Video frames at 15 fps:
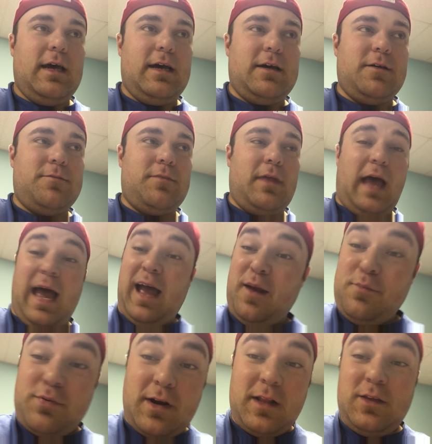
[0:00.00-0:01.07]
um,
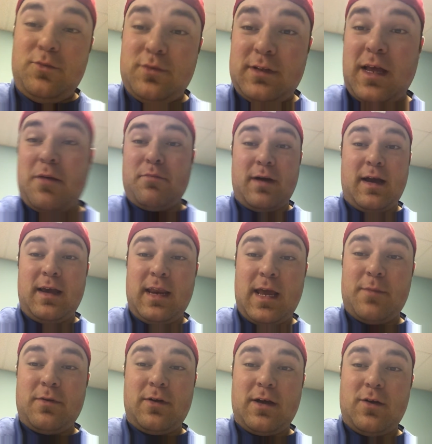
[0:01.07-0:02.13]
I probably will not buy an
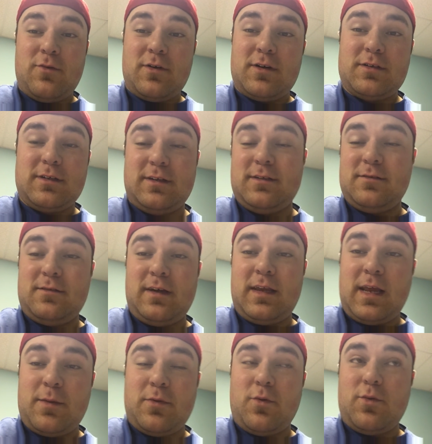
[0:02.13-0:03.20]
Apple iWatch cause an
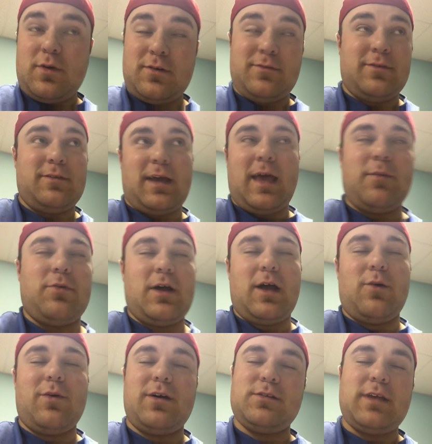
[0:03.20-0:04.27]
Apple mm, Watch, Apple
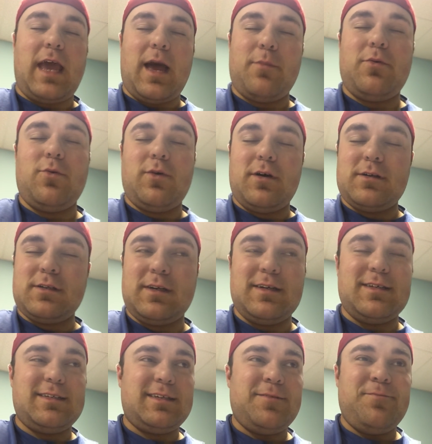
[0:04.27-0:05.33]
iWatch, Apple Watch,
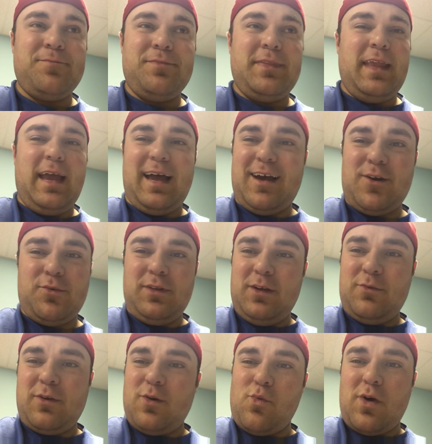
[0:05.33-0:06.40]
because I don't really
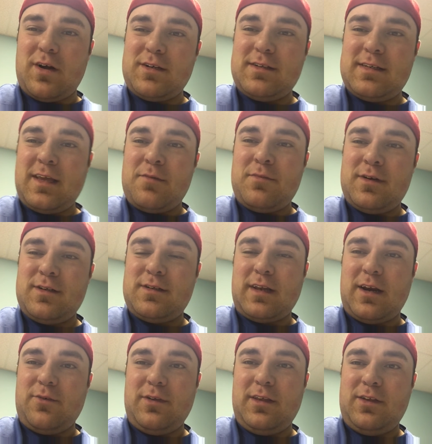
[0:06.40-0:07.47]
wear watches that much,
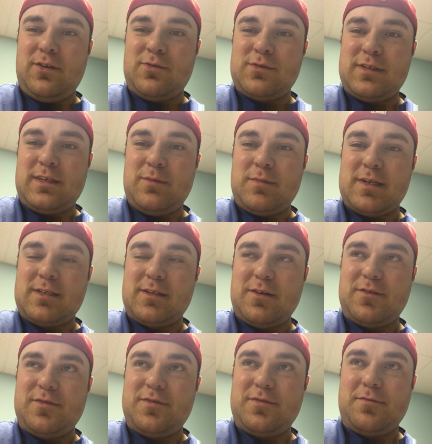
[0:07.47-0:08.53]
and I really don't see
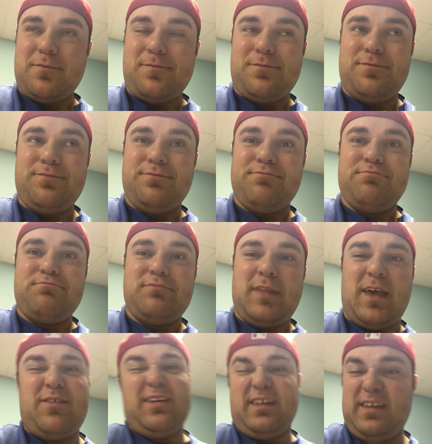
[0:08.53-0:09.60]
myself
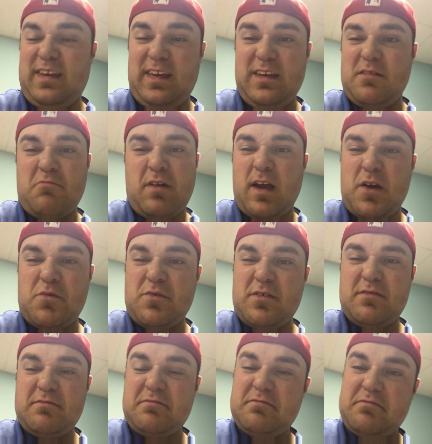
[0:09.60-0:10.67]
having a need to buy
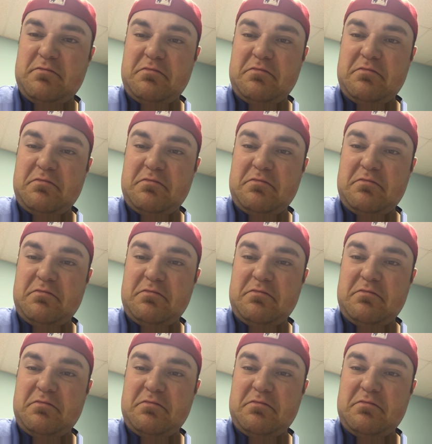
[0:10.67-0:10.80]
one.